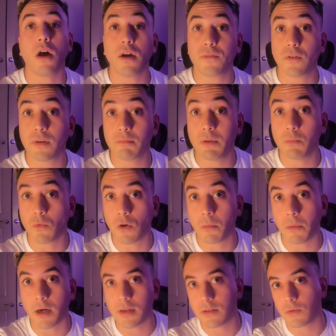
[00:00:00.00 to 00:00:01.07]
offering me more
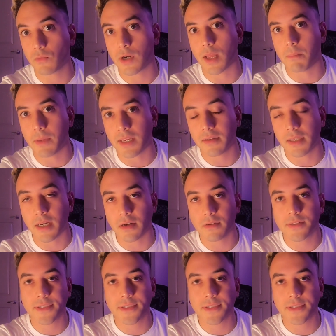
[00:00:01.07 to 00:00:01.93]
money than what I make there.